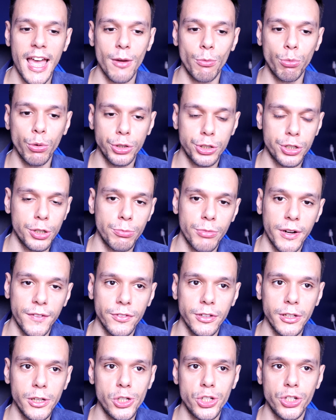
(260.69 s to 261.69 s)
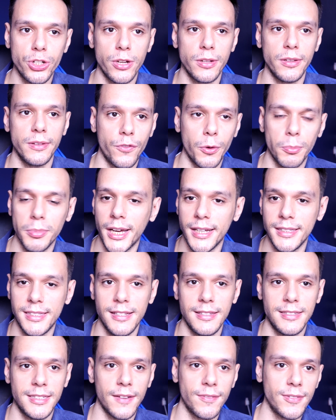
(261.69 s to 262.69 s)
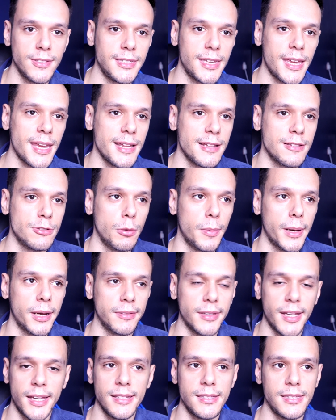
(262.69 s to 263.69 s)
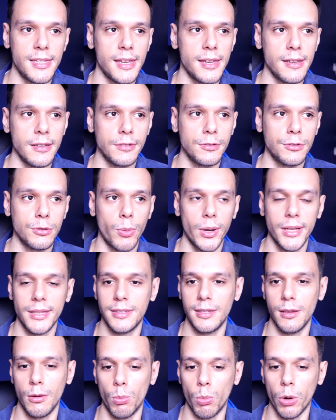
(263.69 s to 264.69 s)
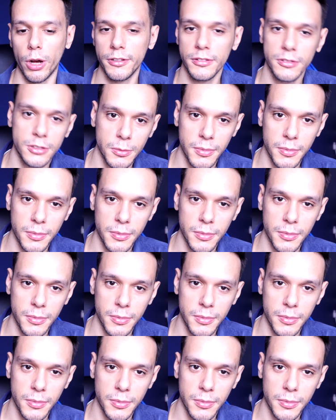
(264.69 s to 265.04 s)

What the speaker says: Russian Revolution from 1917 to about 1921,